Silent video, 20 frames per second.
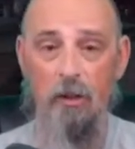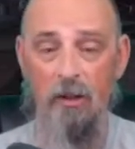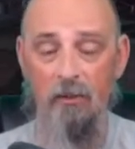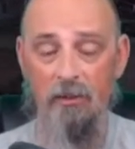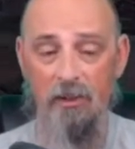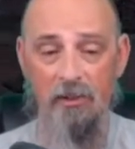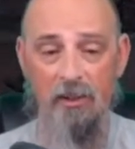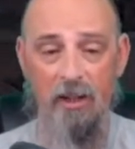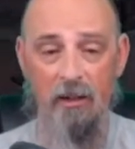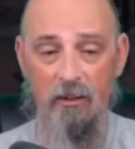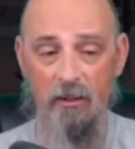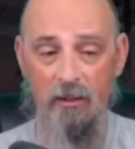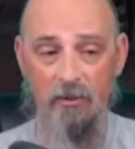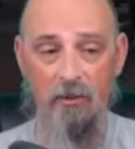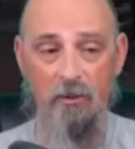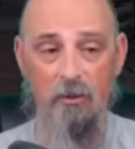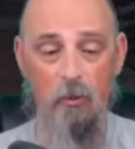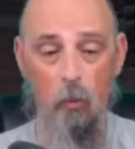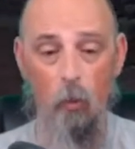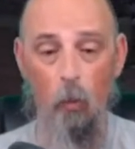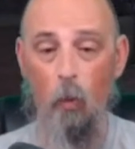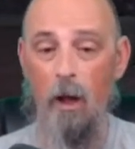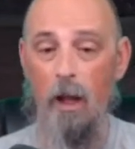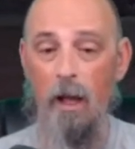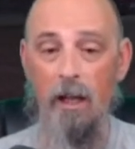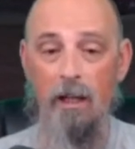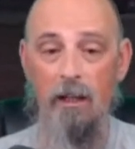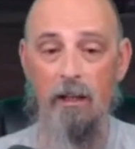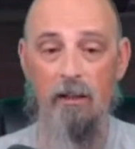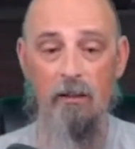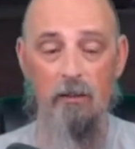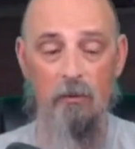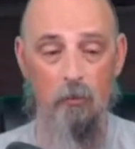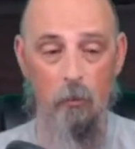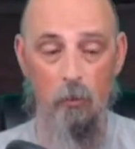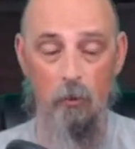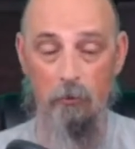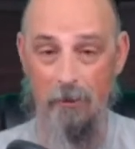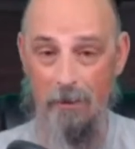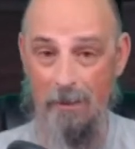on this character and why
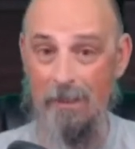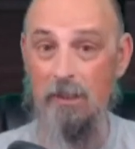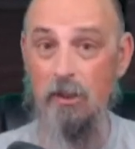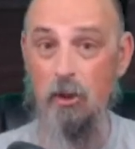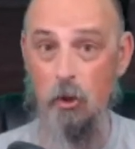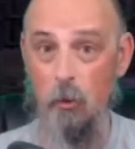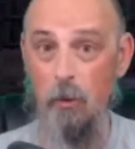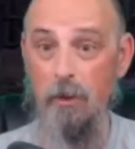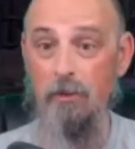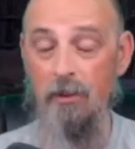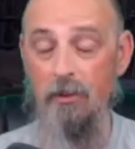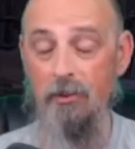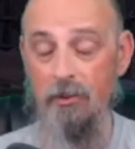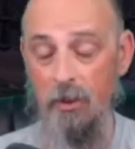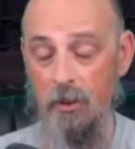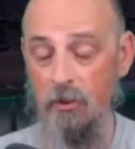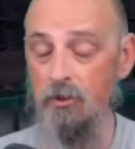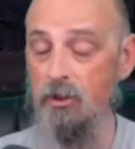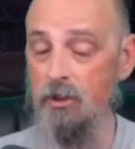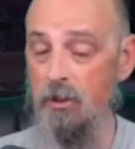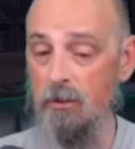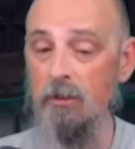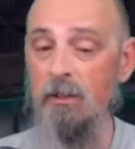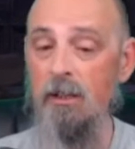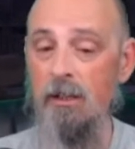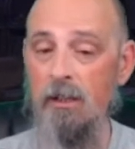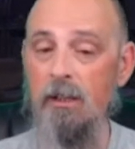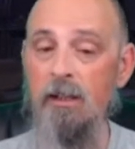we're in doing this dungeon,